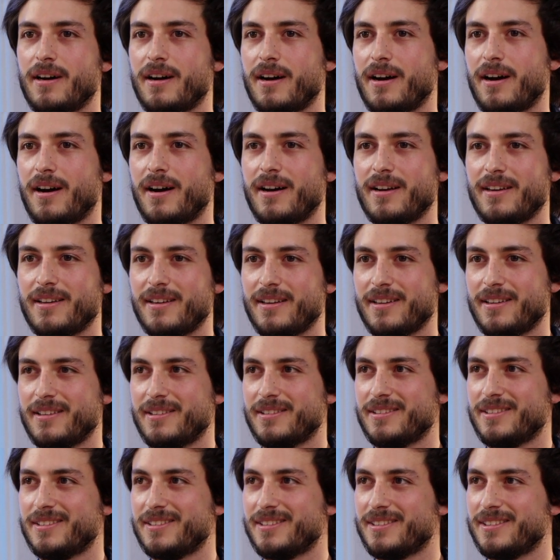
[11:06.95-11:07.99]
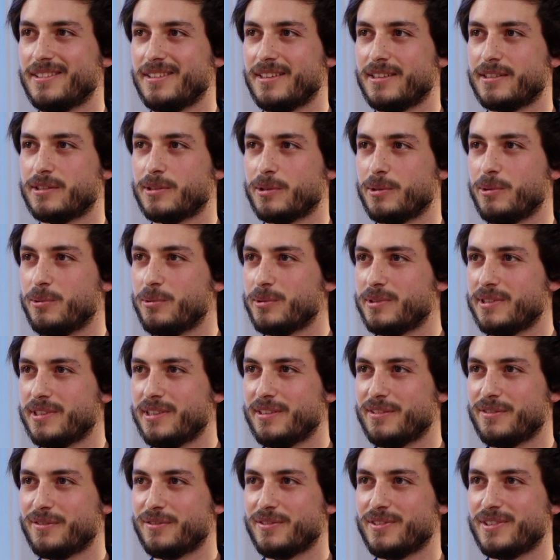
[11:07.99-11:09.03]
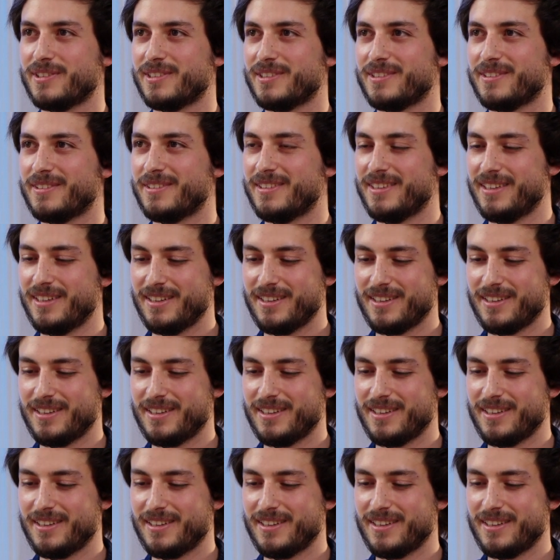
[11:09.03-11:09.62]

high-end, exclusive,